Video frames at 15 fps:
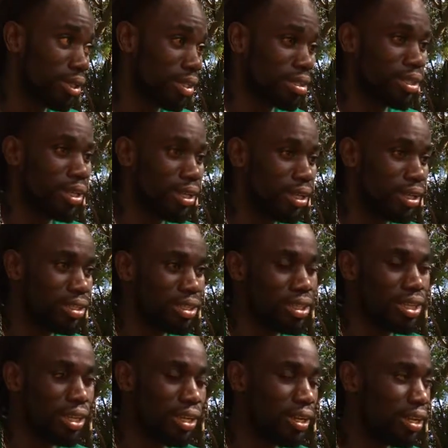It's like, it's
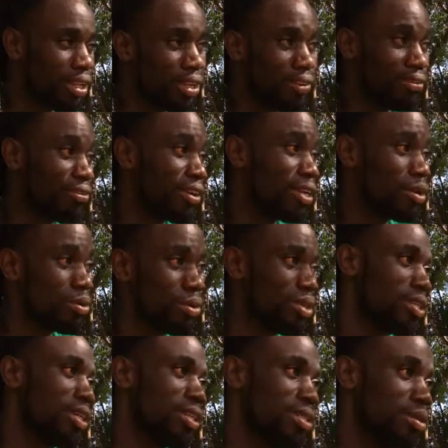there, like funny
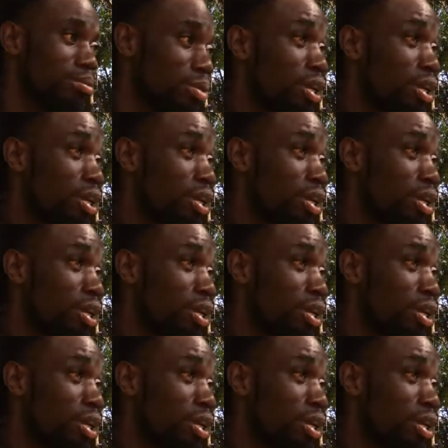waters,